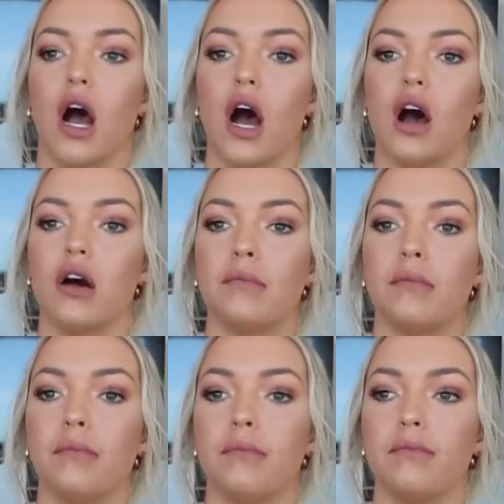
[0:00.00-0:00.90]

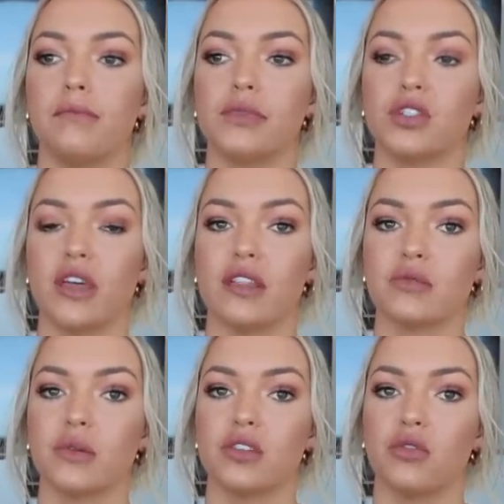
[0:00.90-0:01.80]
So yeah,
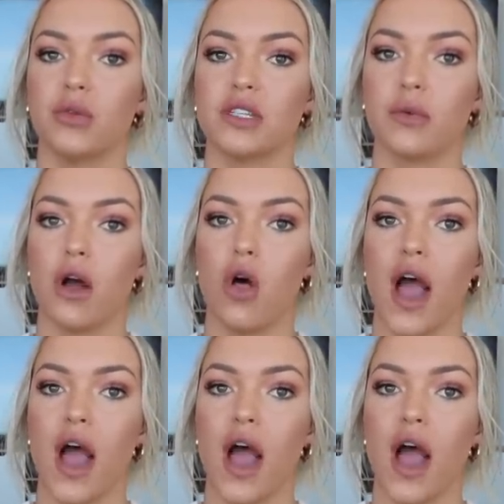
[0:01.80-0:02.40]
this one's a good one as well.